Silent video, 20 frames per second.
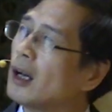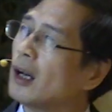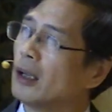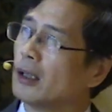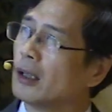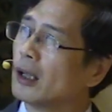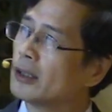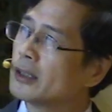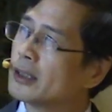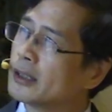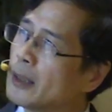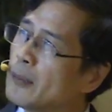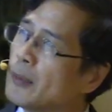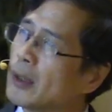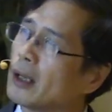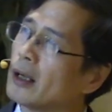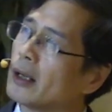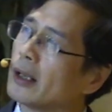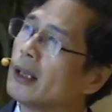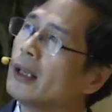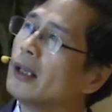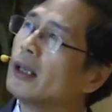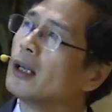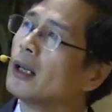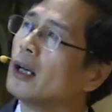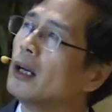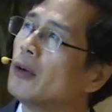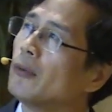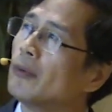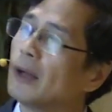And similarly,
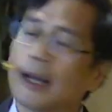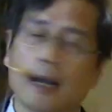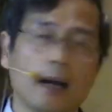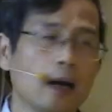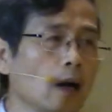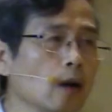we can